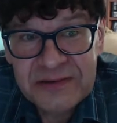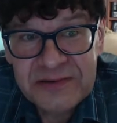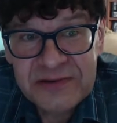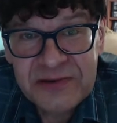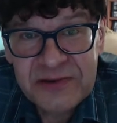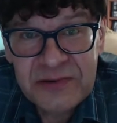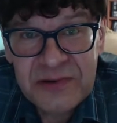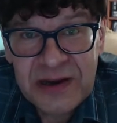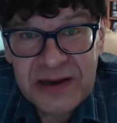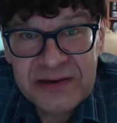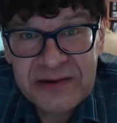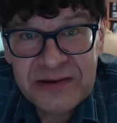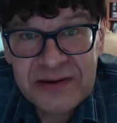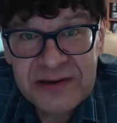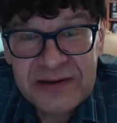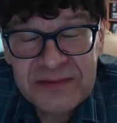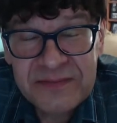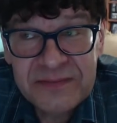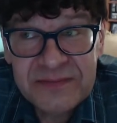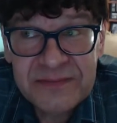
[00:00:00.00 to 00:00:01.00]
two
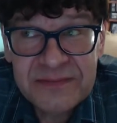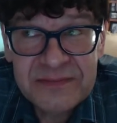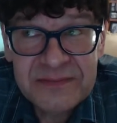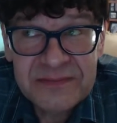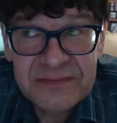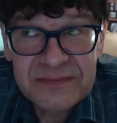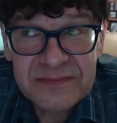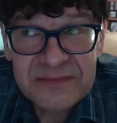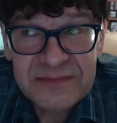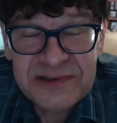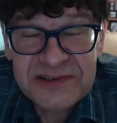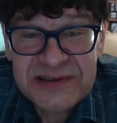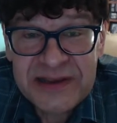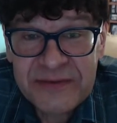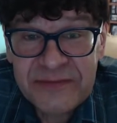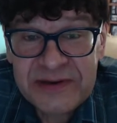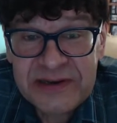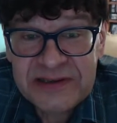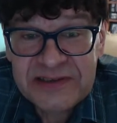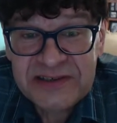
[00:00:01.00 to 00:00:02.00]
hundred
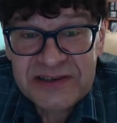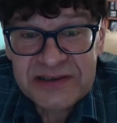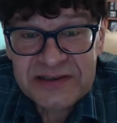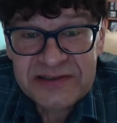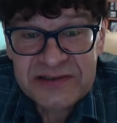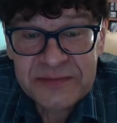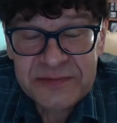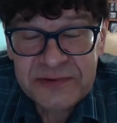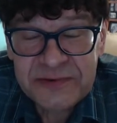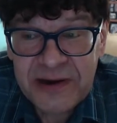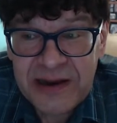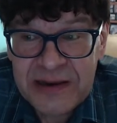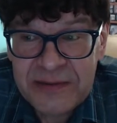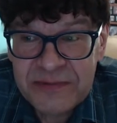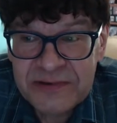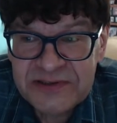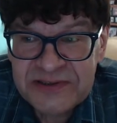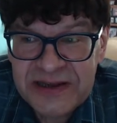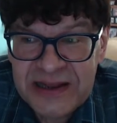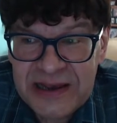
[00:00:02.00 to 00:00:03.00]
seventy-six
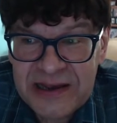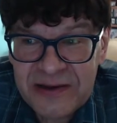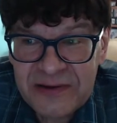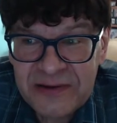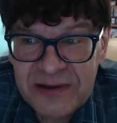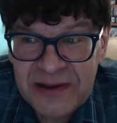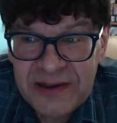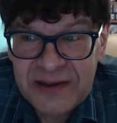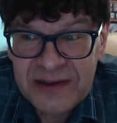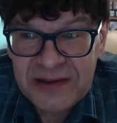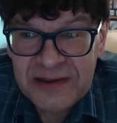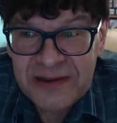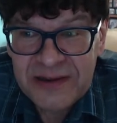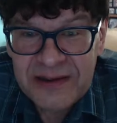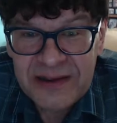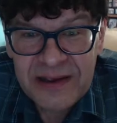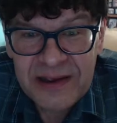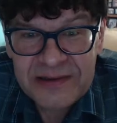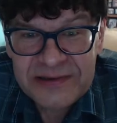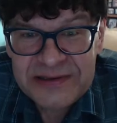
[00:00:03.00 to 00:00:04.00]
subscribers now.
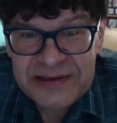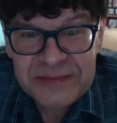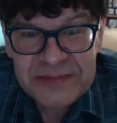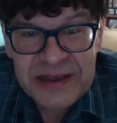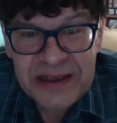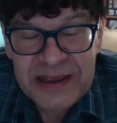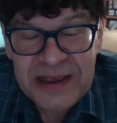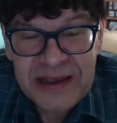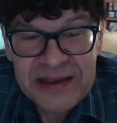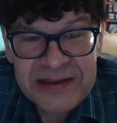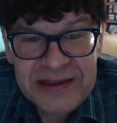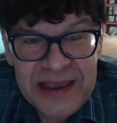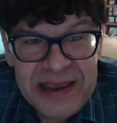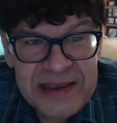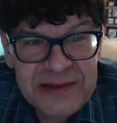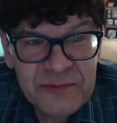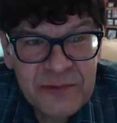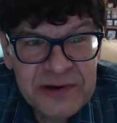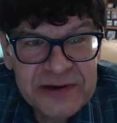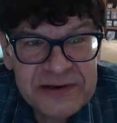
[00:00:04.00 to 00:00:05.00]
I seem like I
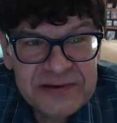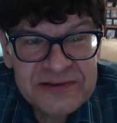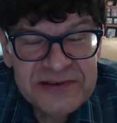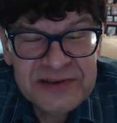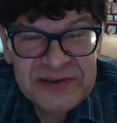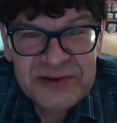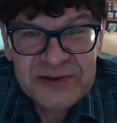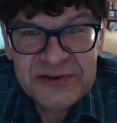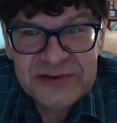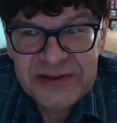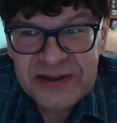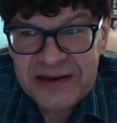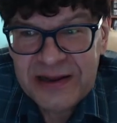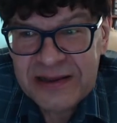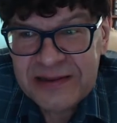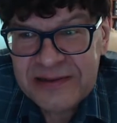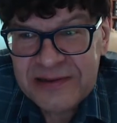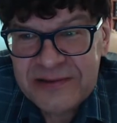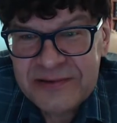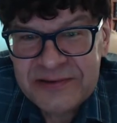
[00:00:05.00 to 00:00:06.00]
gain one or two and then I
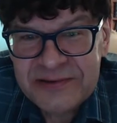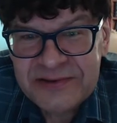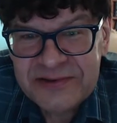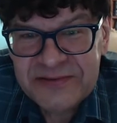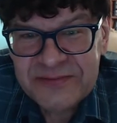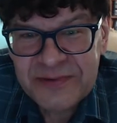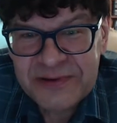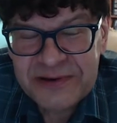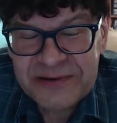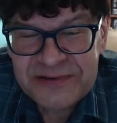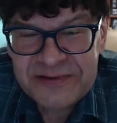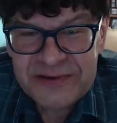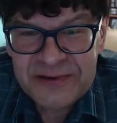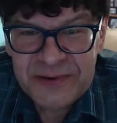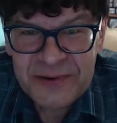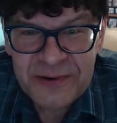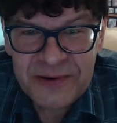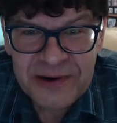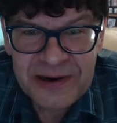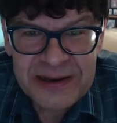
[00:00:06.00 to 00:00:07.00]
lose one or
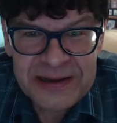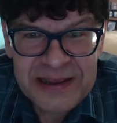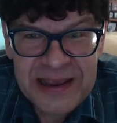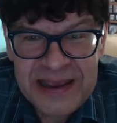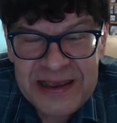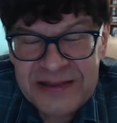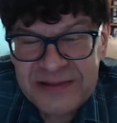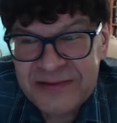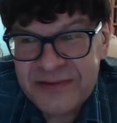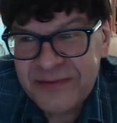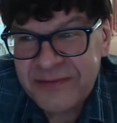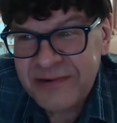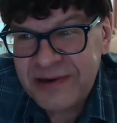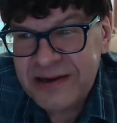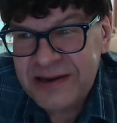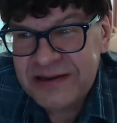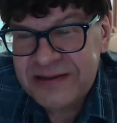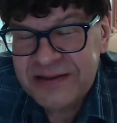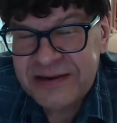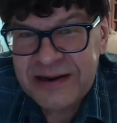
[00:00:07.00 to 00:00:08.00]
two, or I gain
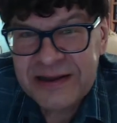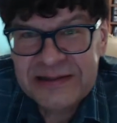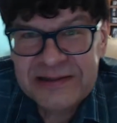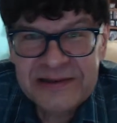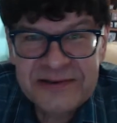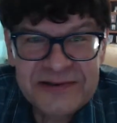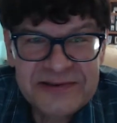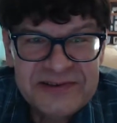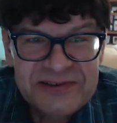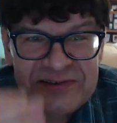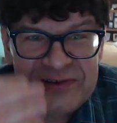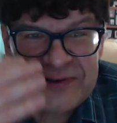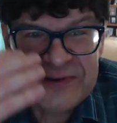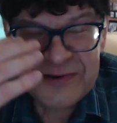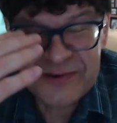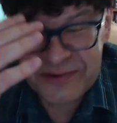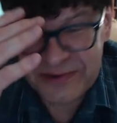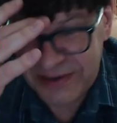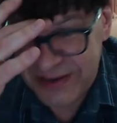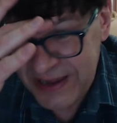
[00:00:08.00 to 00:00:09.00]
three and then I lose
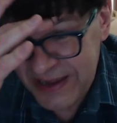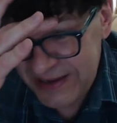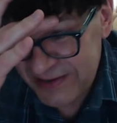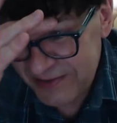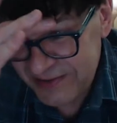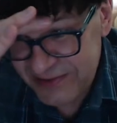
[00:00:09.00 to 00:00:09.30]
two, or gain